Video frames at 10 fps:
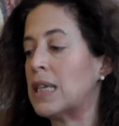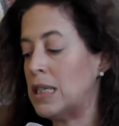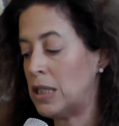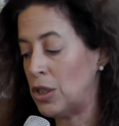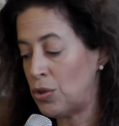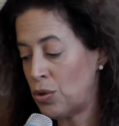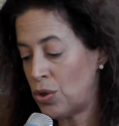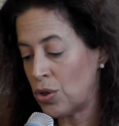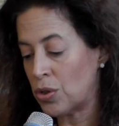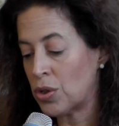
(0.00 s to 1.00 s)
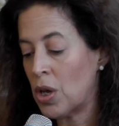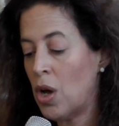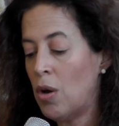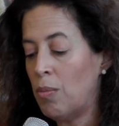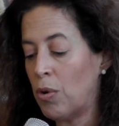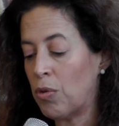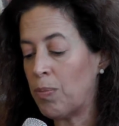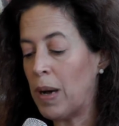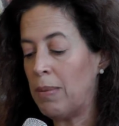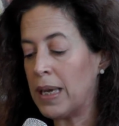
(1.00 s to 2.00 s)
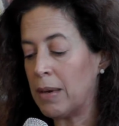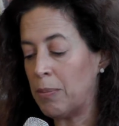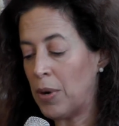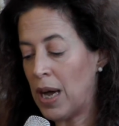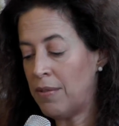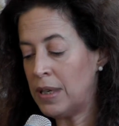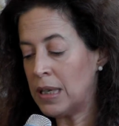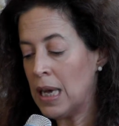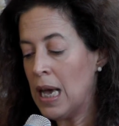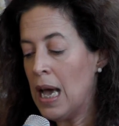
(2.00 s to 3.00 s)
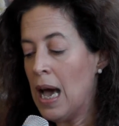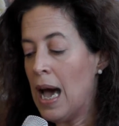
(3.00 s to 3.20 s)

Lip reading: and institutions, both public and private,